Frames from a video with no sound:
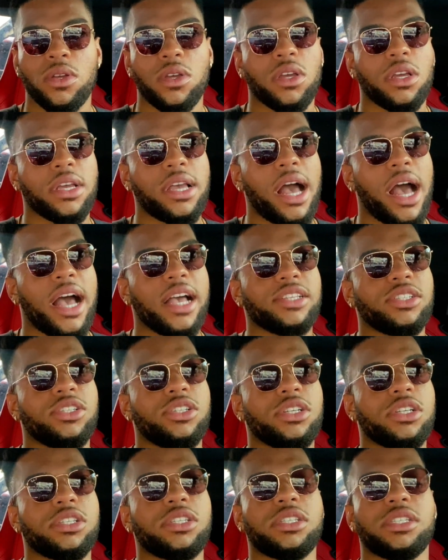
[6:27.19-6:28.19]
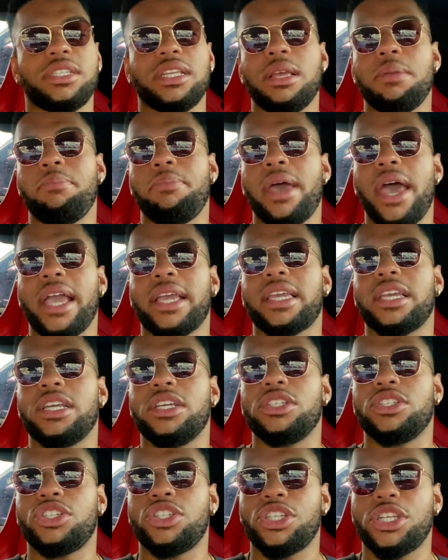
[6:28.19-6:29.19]
Guys, just sit back
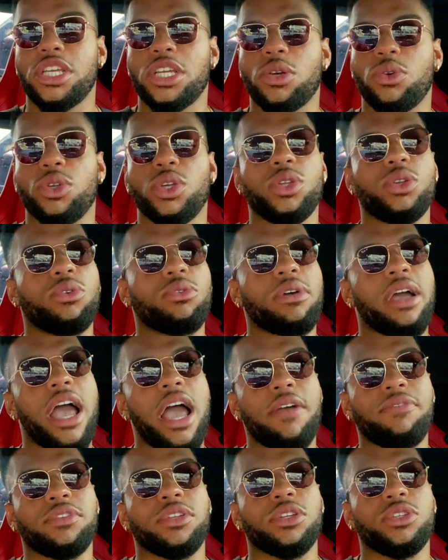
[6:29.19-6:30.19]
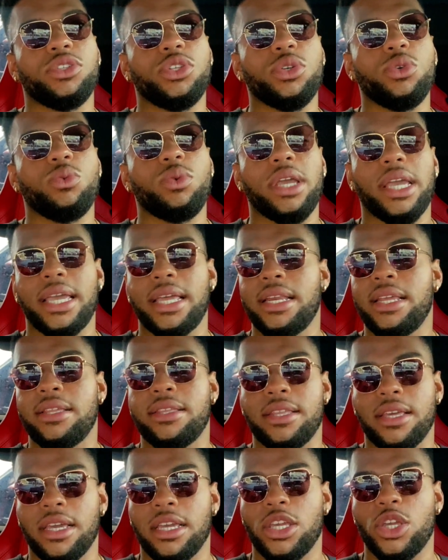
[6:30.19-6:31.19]
and chill. You don't have to do
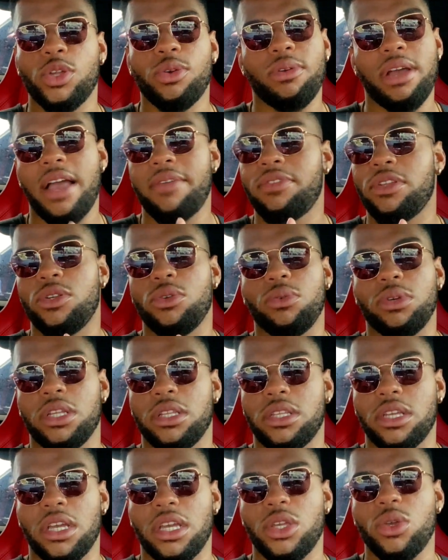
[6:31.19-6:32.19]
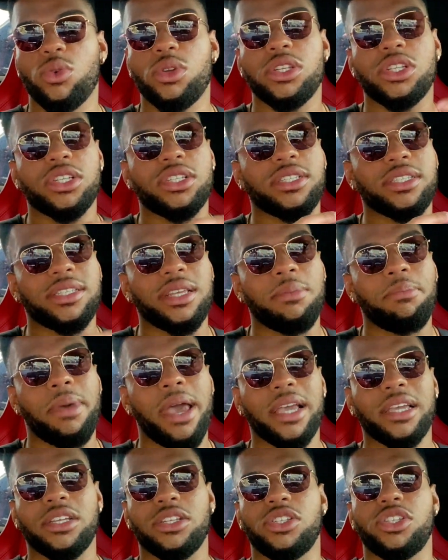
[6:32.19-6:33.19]
anything. You don't have to do anything. You can just sit
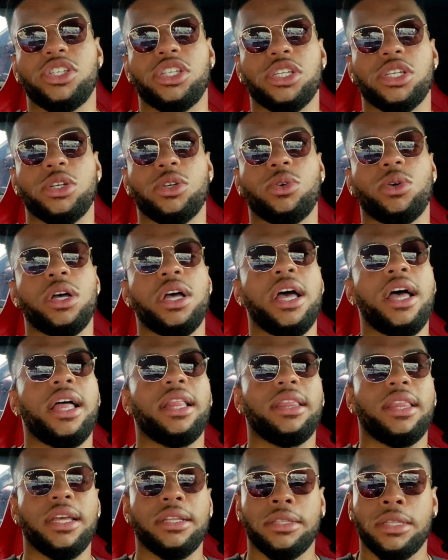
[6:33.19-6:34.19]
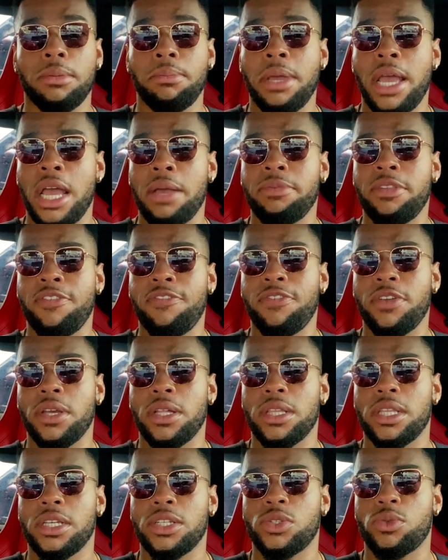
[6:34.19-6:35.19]
back and chill. Let them have the
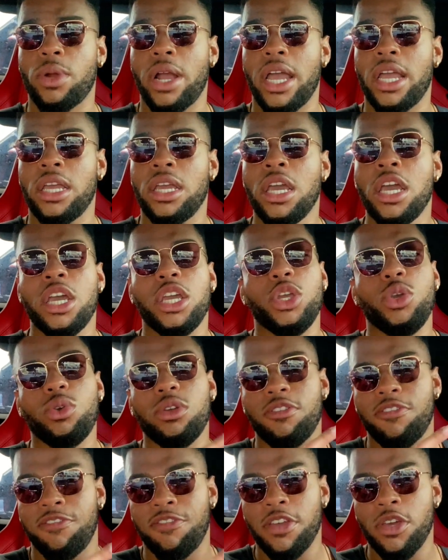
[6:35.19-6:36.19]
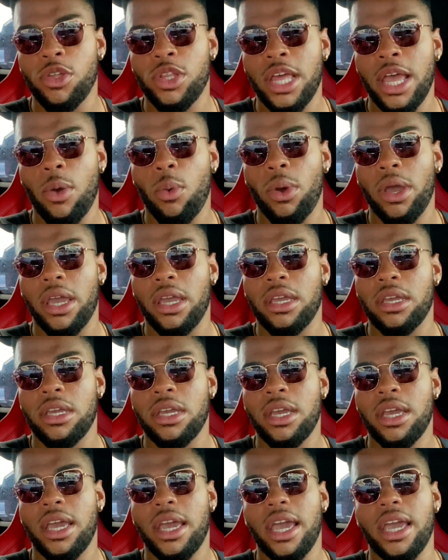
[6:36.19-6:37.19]
feelings, right? You can feel that way,
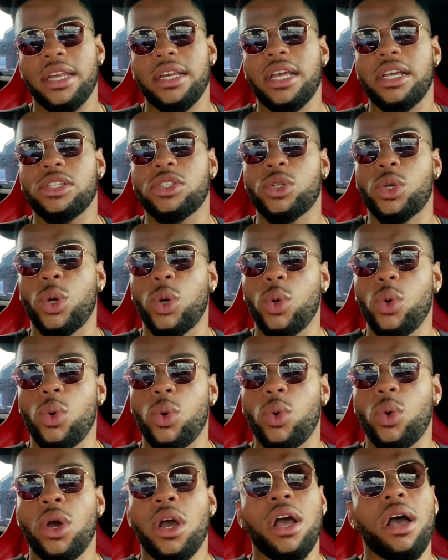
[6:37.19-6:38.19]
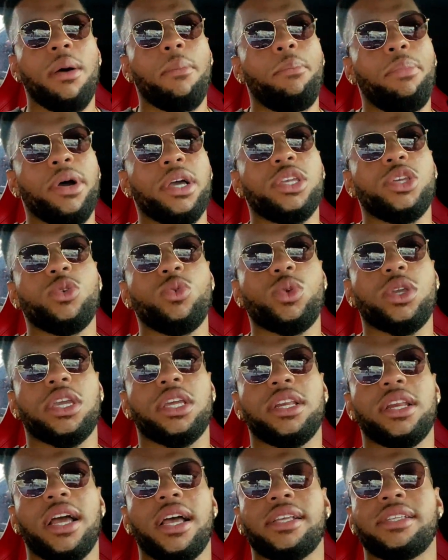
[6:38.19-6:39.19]
and that's cool, but you
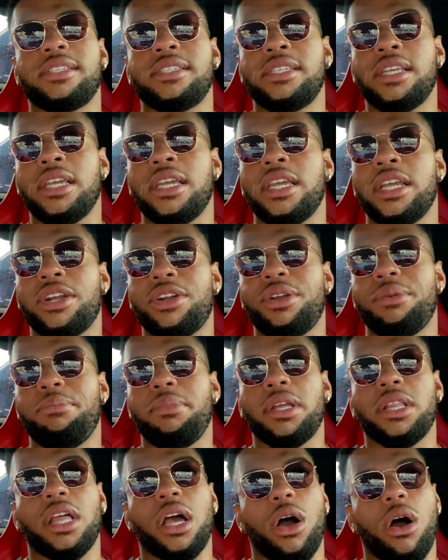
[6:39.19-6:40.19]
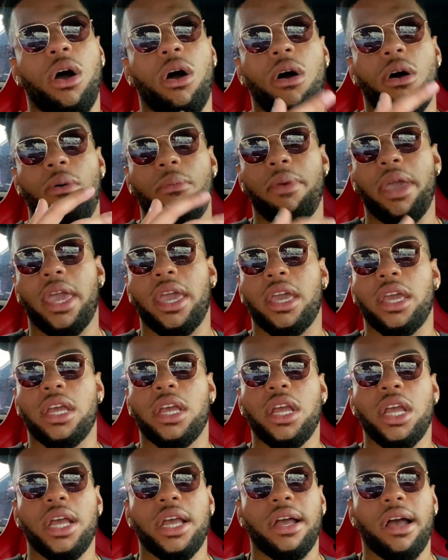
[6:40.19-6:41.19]
cannot sit here and be like, oh, man,
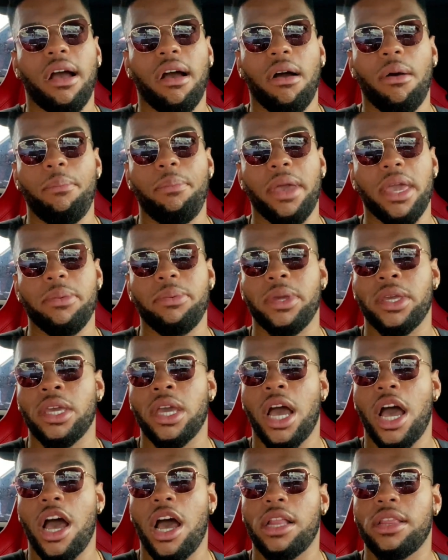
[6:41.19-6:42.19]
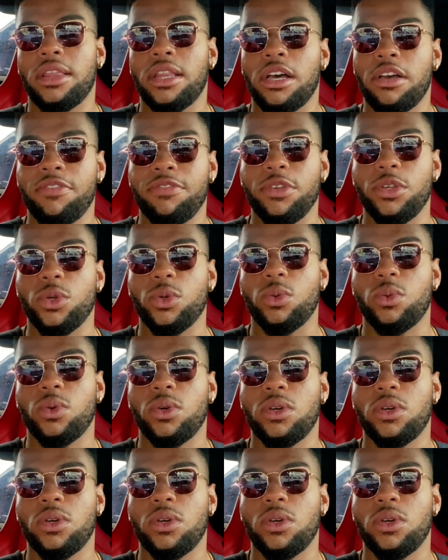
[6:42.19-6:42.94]
oh, baby, I love you.